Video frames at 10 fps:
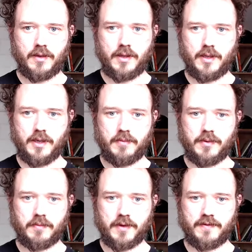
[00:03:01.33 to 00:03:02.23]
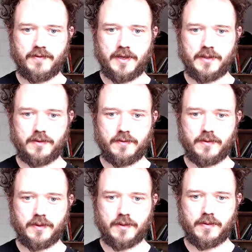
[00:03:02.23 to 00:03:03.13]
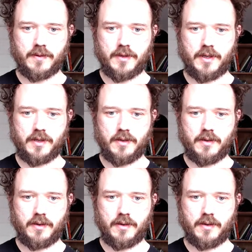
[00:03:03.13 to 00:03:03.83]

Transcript: and then I put my face over in the corner here.